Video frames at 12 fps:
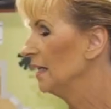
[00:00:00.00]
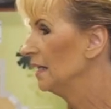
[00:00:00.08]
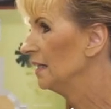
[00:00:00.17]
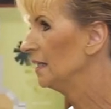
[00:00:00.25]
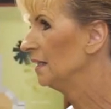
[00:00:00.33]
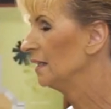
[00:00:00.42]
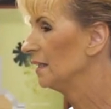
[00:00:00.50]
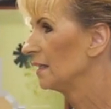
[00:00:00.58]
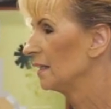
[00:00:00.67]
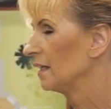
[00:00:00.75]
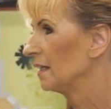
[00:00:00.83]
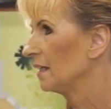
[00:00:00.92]

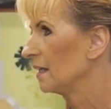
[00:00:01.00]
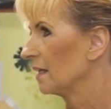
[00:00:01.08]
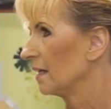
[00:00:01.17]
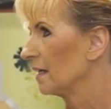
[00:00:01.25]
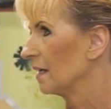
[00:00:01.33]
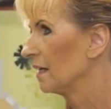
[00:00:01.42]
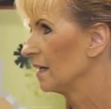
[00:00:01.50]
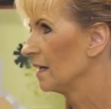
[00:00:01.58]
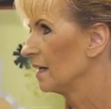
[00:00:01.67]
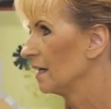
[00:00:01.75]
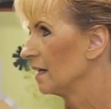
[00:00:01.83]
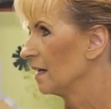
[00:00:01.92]

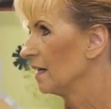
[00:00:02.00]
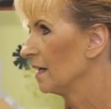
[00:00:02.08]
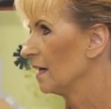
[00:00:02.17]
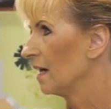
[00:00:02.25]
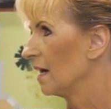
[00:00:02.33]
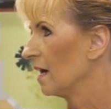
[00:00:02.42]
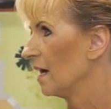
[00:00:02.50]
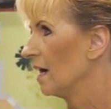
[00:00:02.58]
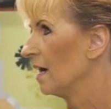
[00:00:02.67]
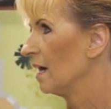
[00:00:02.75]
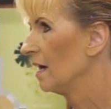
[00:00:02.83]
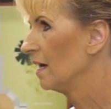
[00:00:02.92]

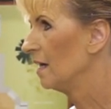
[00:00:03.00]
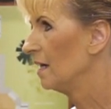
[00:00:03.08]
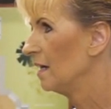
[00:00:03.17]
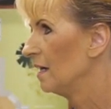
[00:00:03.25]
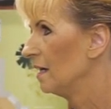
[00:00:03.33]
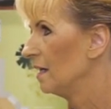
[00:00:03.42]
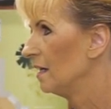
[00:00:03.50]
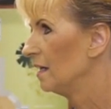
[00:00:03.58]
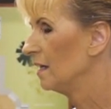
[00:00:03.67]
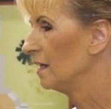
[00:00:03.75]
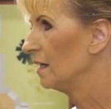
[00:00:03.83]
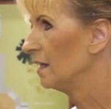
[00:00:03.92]

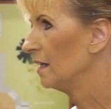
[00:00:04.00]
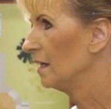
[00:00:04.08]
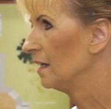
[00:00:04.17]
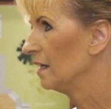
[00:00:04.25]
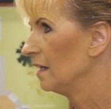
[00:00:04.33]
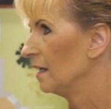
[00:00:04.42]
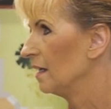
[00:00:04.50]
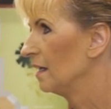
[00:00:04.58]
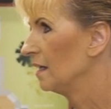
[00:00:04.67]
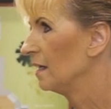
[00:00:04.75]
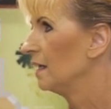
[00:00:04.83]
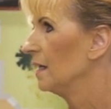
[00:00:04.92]

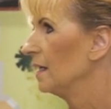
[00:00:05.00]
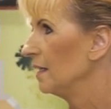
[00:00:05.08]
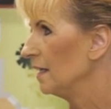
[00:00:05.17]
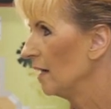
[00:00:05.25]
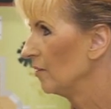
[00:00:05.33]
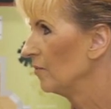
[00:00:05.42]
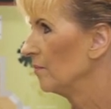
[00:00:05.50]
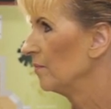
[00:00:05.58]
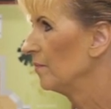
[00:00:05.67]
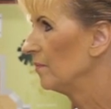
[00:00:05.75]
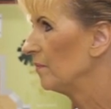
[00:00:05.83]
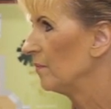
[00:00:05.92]

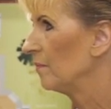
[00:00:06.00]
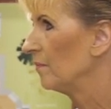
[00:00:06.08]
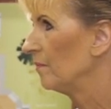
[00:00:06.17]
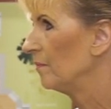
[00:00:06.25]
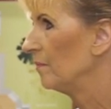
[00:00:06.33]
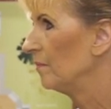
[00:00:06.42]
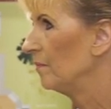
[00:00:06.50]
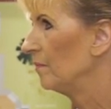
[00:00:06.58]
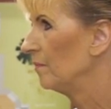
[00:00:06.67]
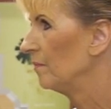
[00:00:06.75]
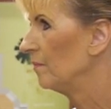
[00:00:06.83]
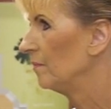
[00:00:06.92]

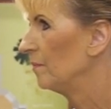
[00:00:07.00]
(silent)